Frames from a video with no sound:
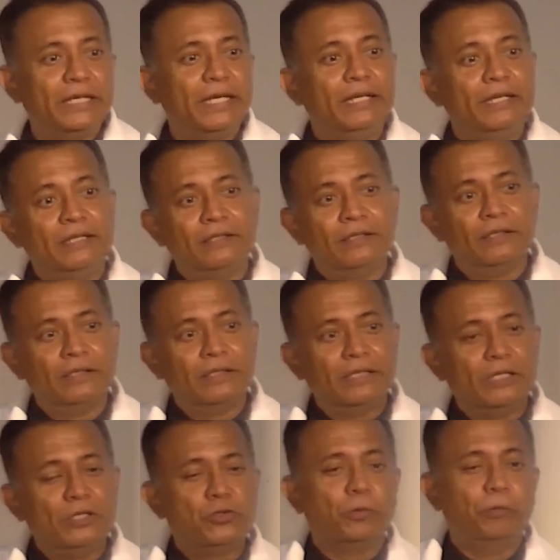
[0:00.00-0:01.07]

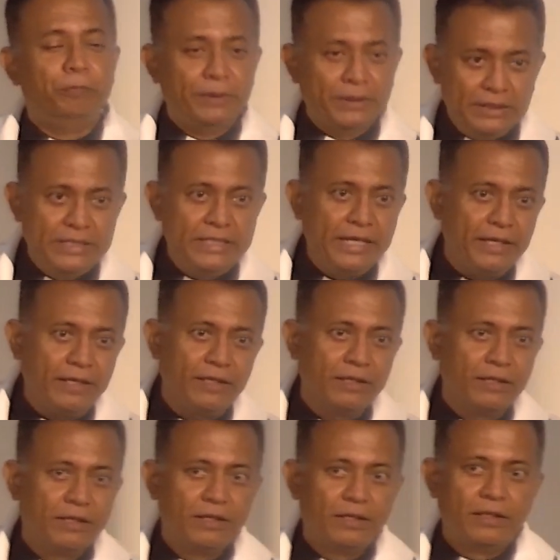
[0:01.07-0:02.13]
into
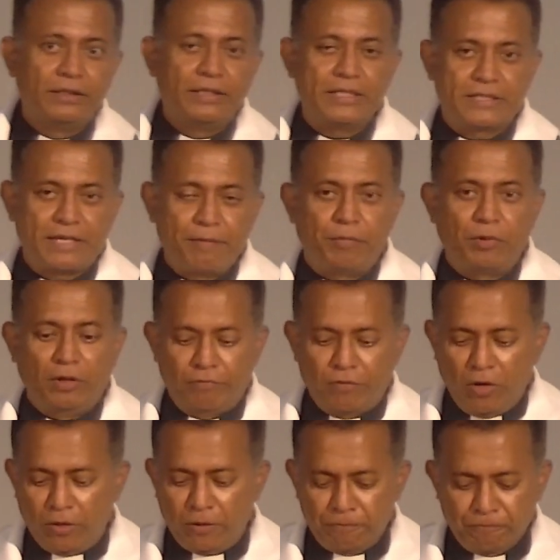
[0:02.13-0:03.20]
building this temple of
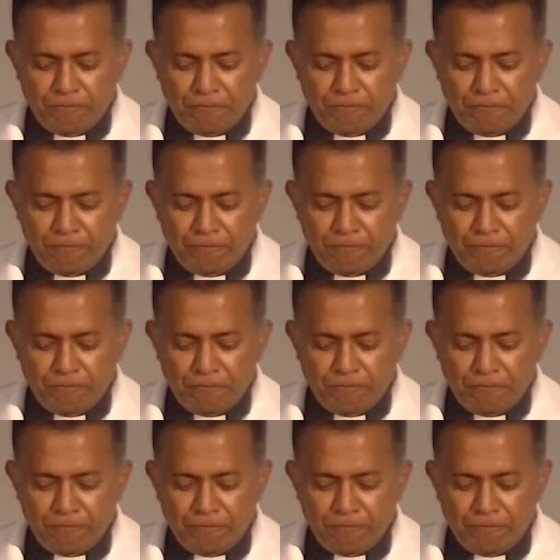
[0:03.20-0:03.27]
God.